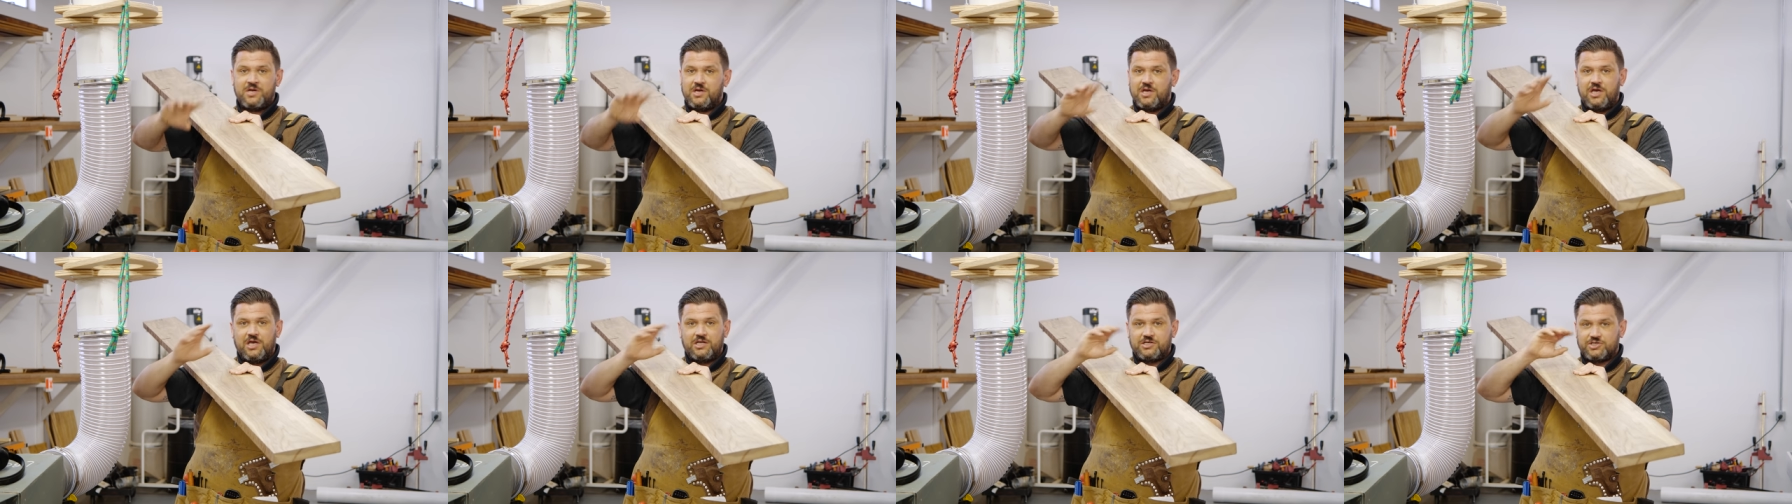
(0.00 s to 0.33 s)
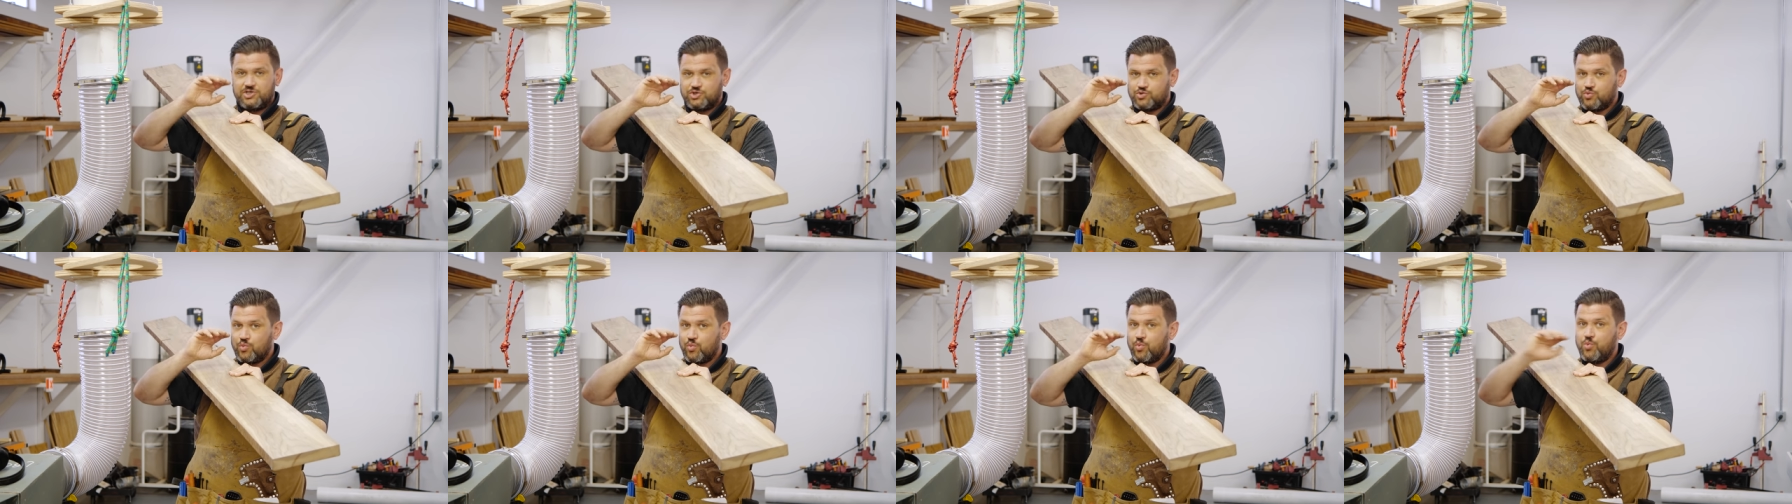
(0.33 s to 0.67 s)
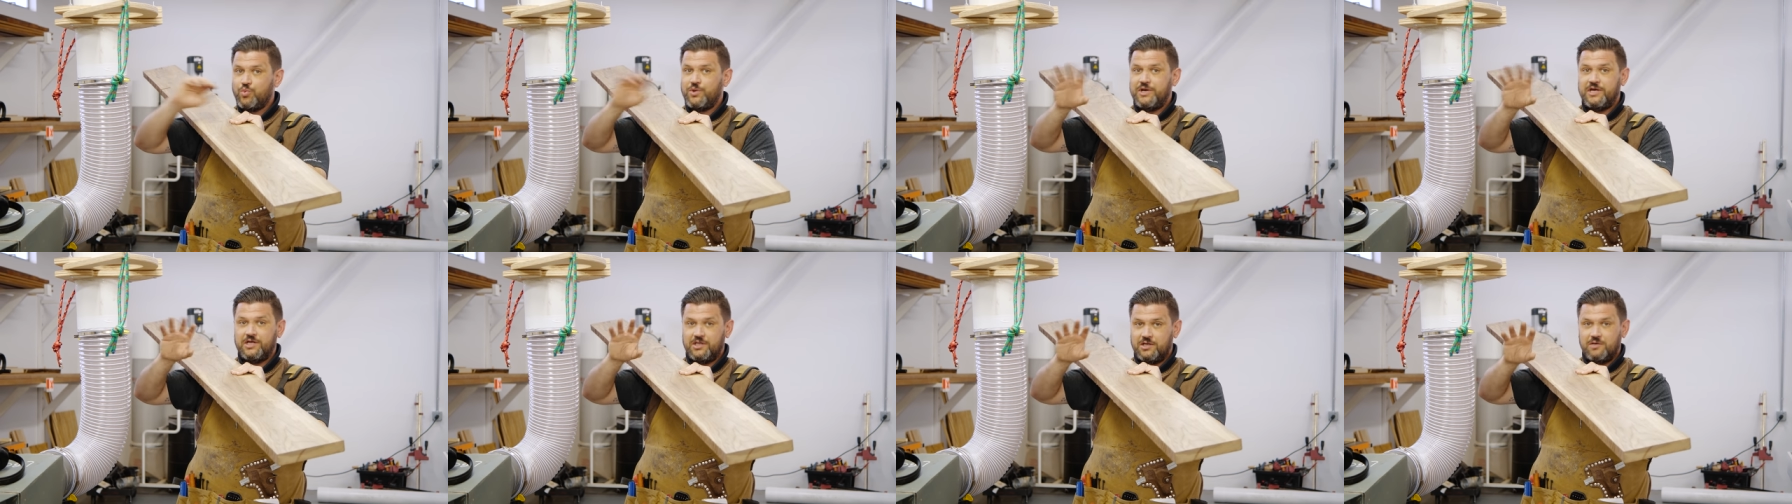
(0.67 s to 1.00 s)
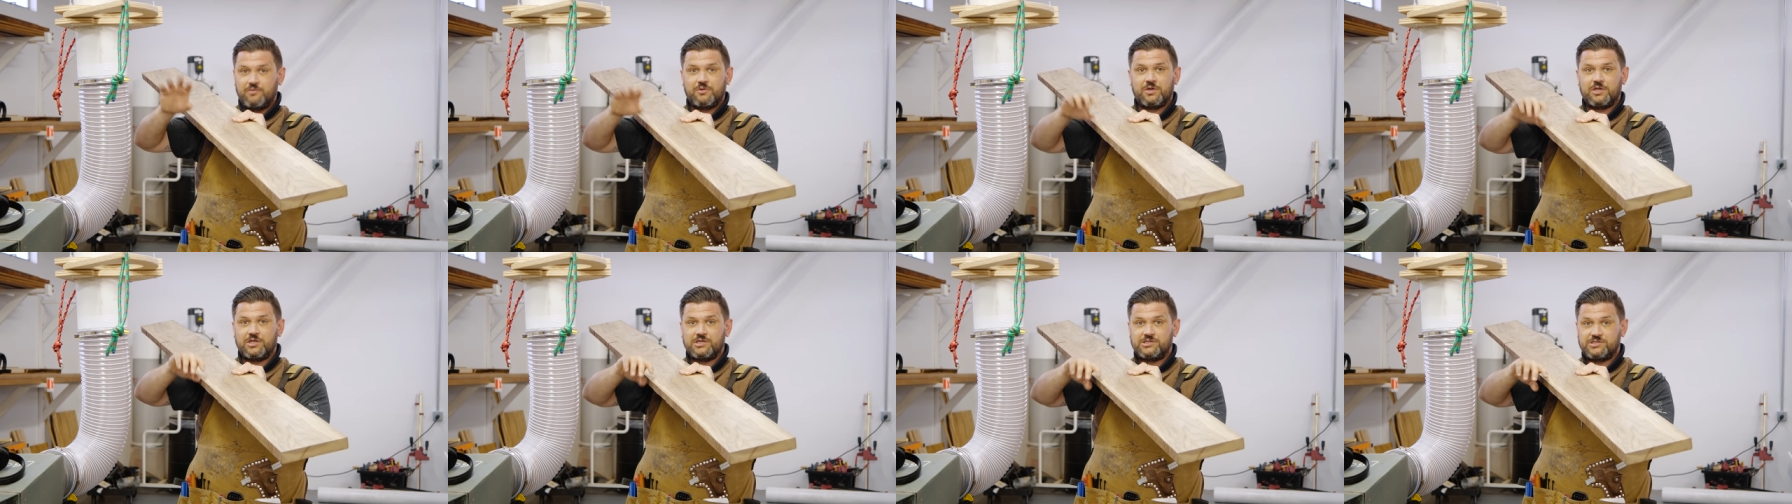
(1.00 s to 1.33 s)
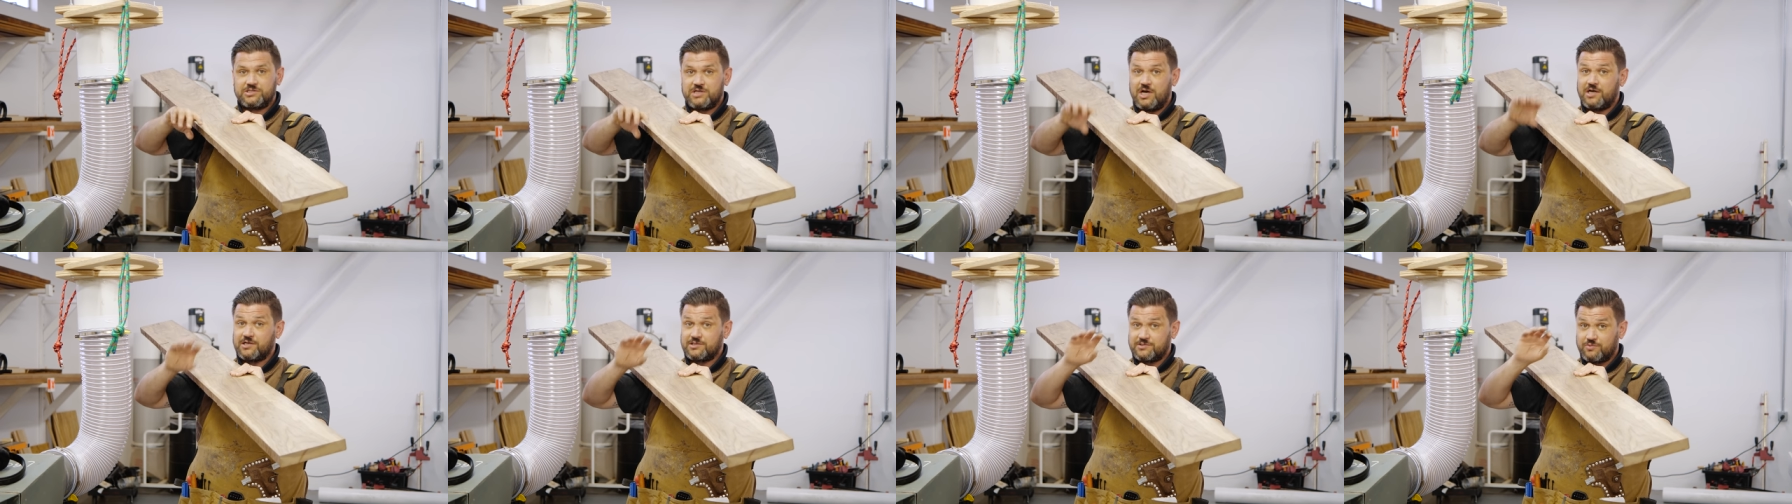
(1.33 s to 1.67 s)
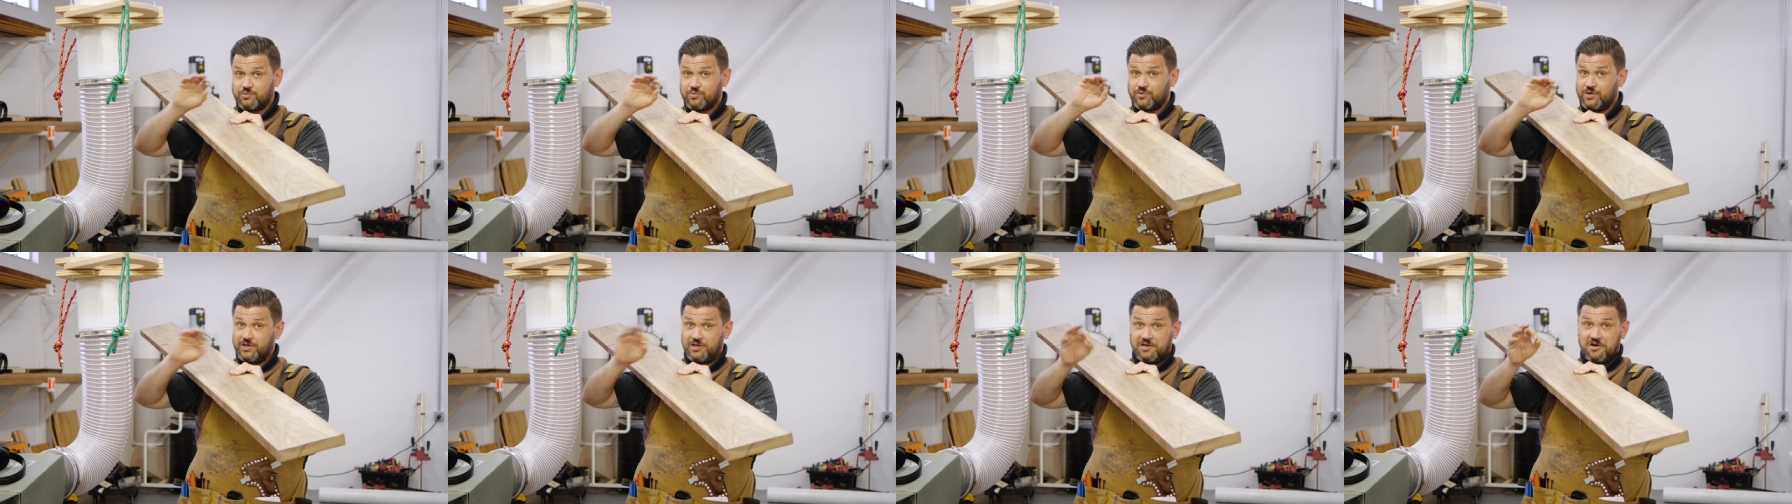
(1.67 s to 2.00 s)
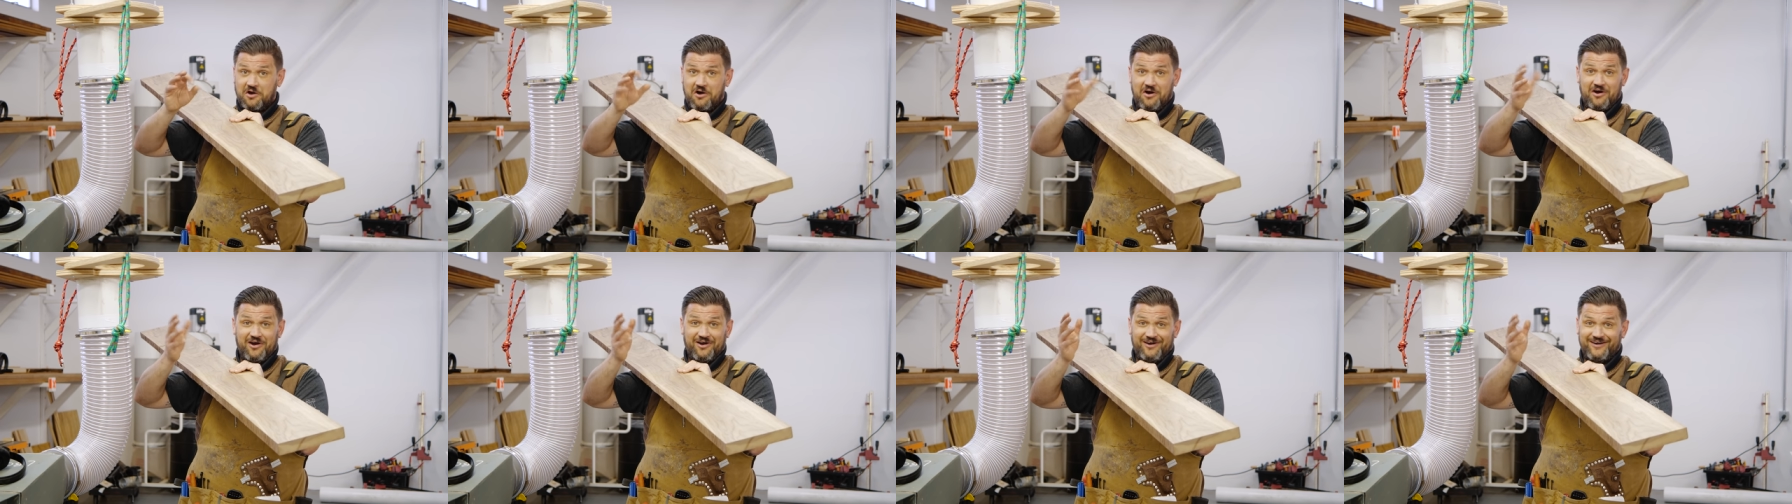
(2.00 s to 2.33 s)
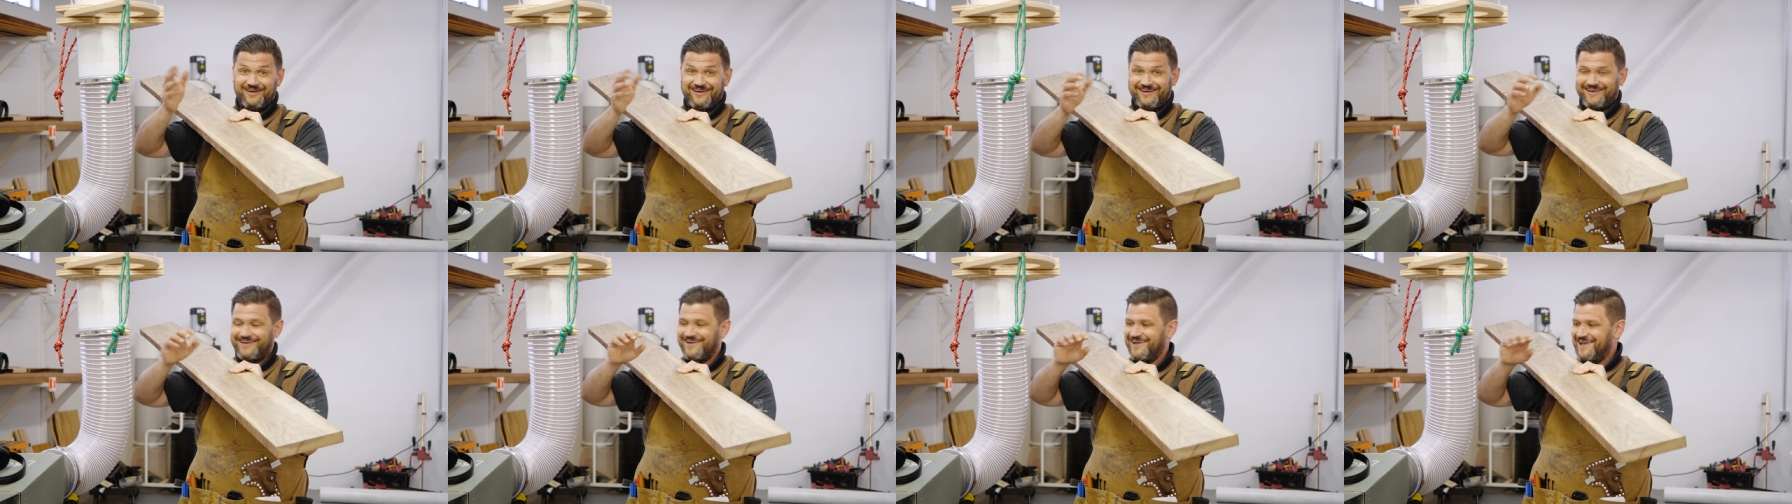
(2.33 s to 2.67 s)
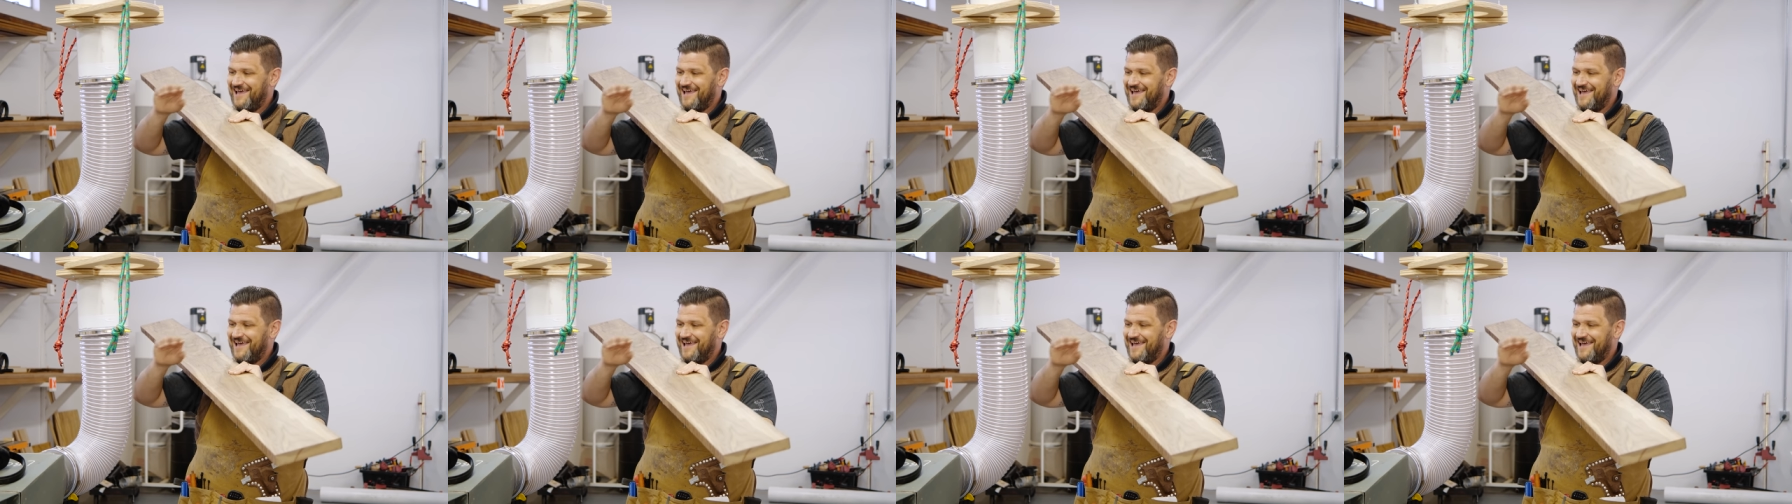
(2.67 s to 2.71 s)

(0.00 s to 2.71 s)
it just really, really sucks really hard.